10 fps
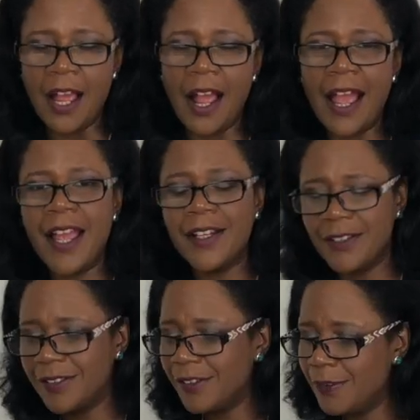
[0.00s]
And
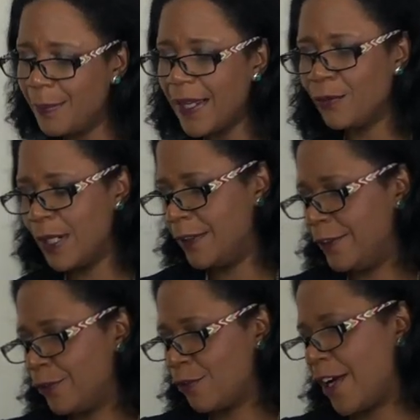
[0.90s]
the best way to
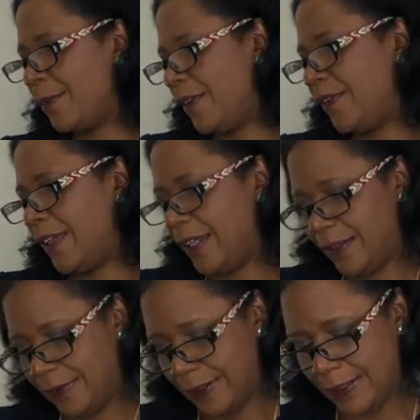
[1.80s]
describe this
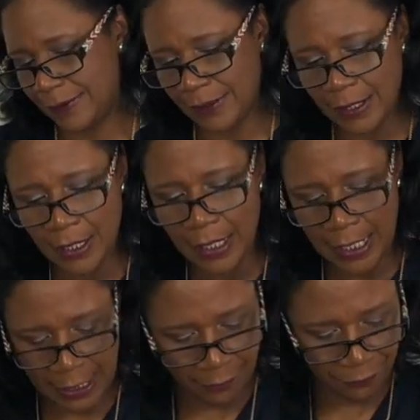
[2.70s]
is
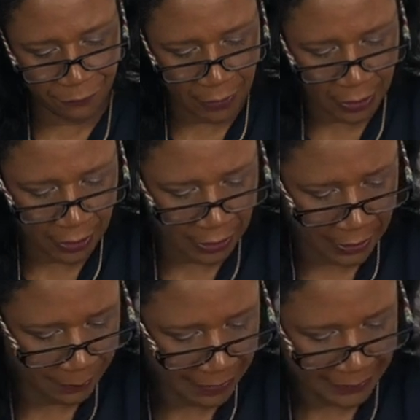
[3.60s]
if
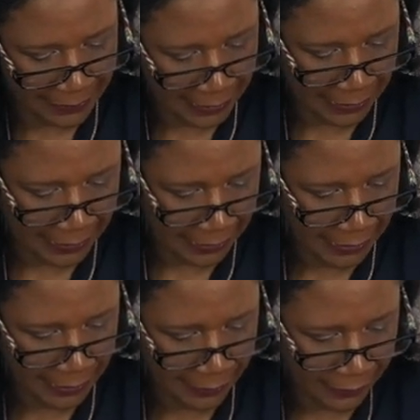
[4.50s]
let me see,
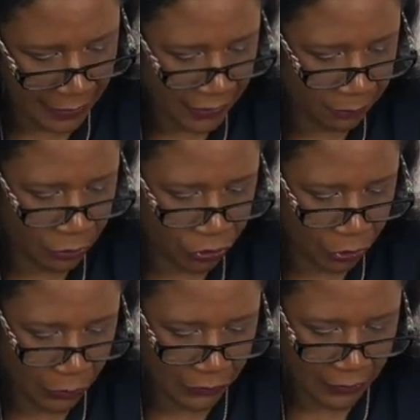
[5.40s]
this was
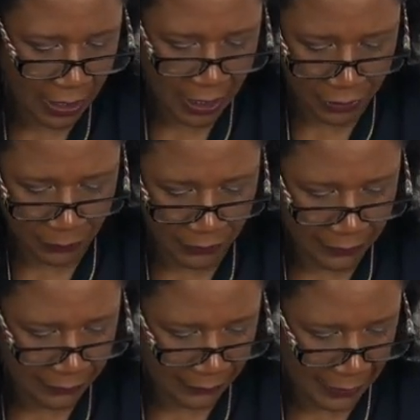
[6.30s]
used, I used
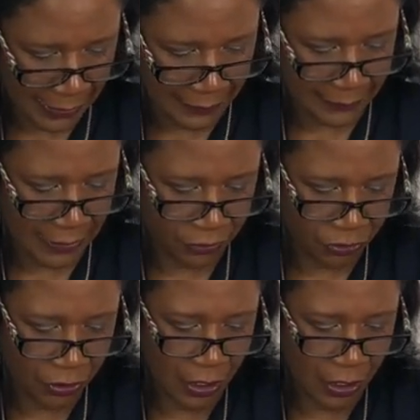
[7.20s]
this as an ease stitch,